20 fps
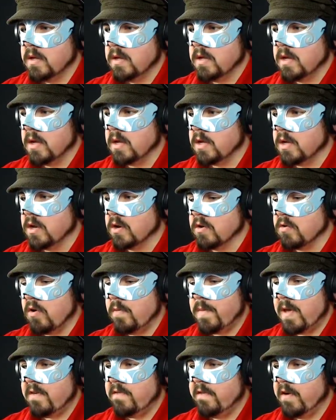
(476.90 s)
Yeah, you've got to
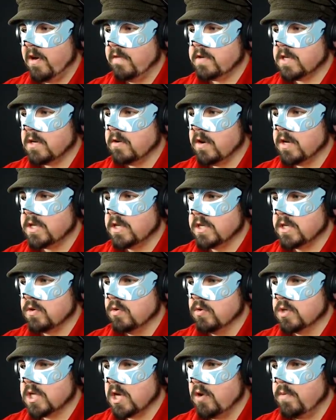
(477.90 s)
repair 5 generators in
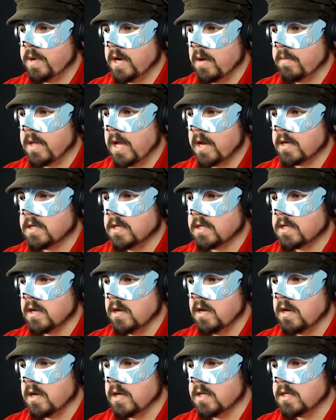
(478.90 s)
order to open up the exit so you can